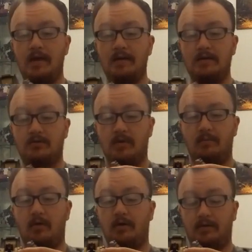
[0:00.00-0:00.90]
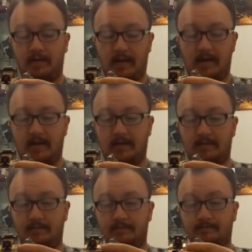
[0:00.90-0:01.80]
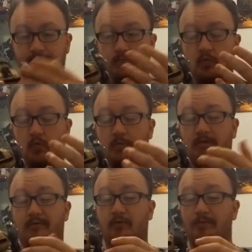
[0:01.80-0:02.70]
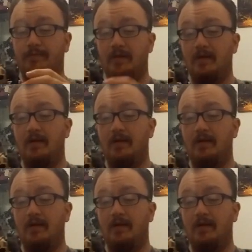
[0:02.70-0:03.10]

that is Grimlock in robot form.